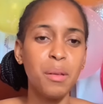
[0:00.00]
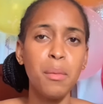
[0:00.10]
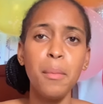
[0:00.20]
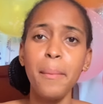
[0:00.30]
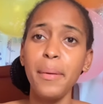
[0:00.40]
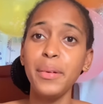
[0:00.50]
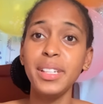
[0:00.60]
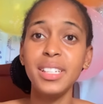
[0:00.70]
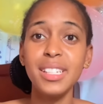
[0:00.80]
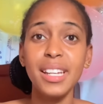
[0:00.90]
remember when
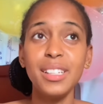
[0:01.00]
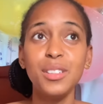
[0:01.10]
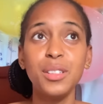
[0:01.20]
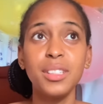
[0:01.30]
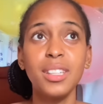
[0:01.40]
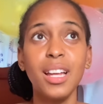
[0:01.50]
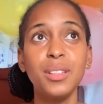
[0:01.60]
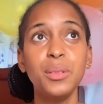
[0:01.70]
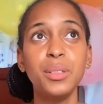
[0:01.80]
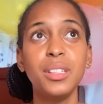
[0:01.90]
the channel just
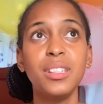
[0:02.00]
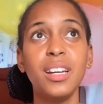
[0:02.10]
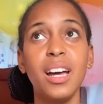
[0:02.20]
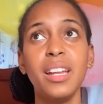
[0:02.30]
started out, you know,